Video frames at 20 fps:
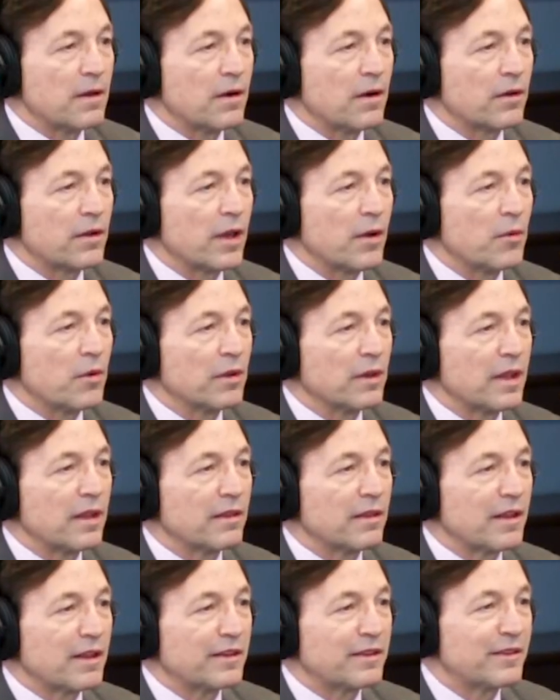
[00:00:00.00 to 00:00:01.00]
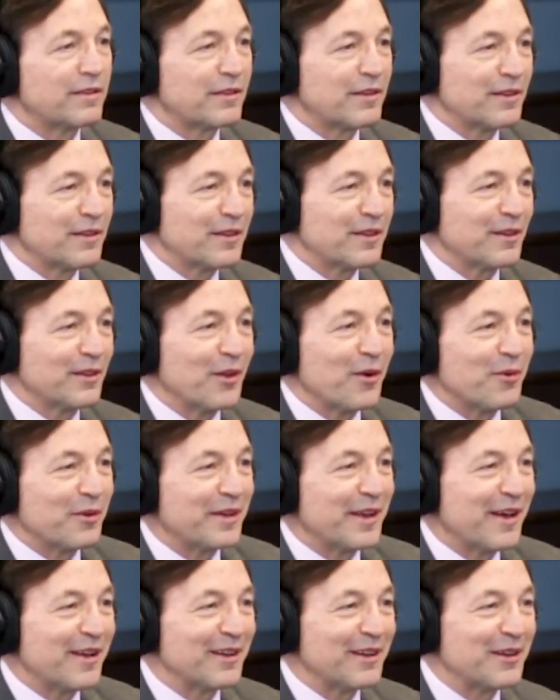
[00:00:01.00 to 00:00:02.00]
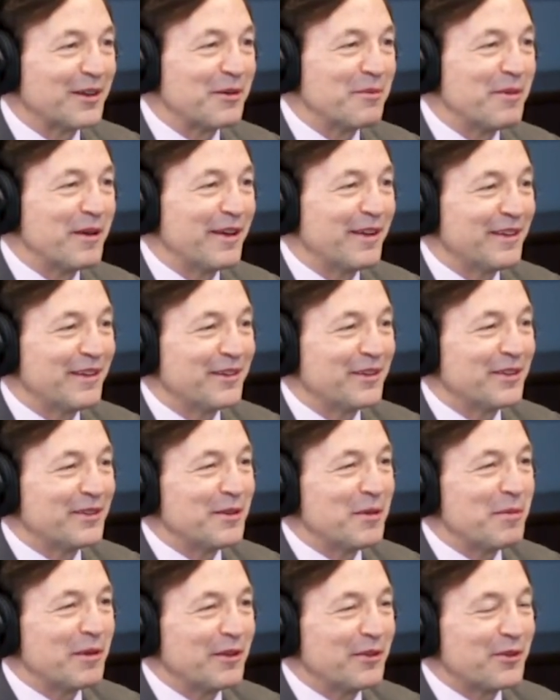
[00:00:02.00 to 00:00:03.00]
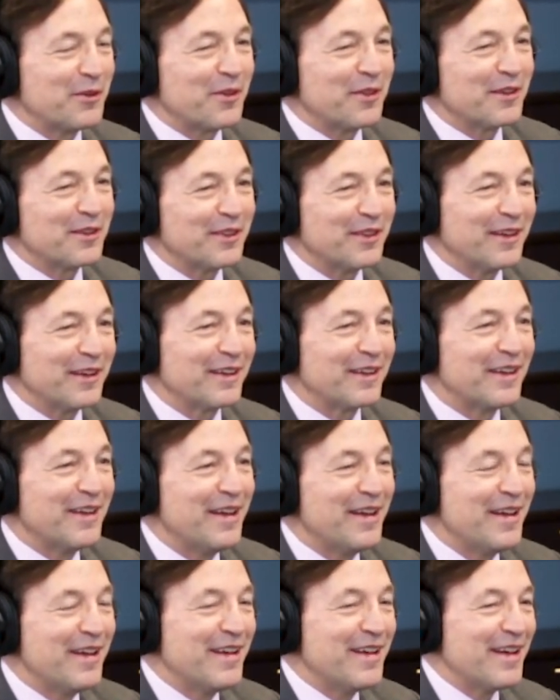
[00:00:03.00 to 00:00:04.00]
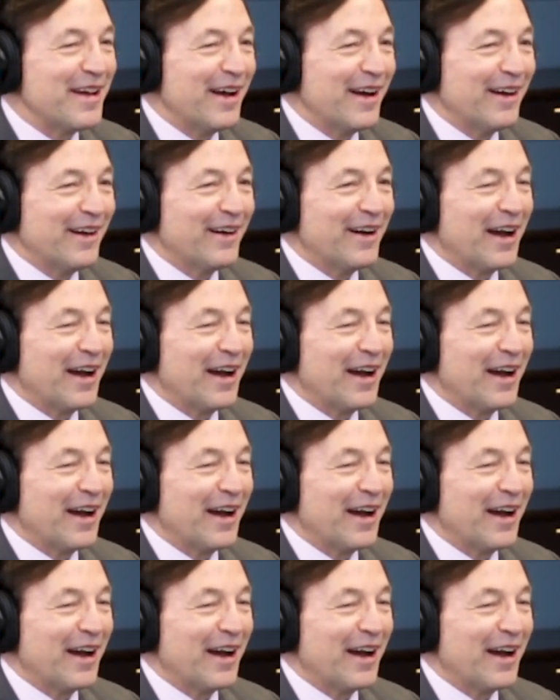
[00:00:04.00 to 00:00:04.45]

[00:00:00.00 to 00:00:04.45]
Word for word: Okay, well, let, us slow it down a little bit. You're zipping through this thing. Uh,